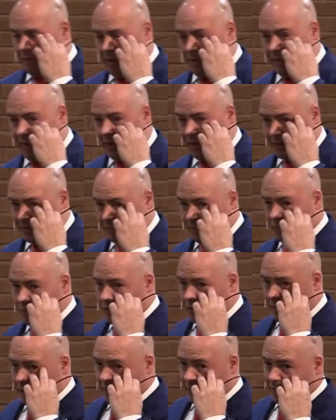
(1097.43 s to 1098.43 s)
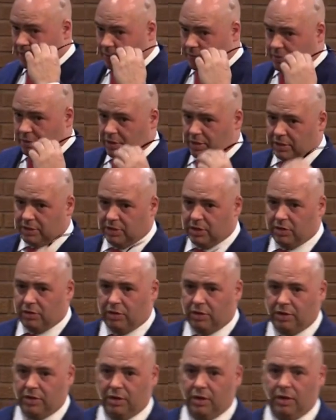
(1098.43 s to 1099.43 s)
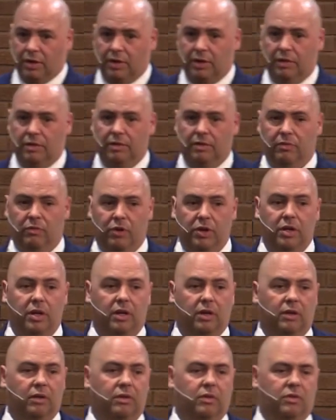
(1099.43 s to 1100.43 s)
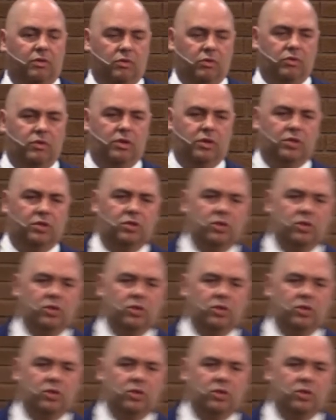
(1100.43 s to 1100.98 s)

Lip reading: asked for you guys to be considering reading through these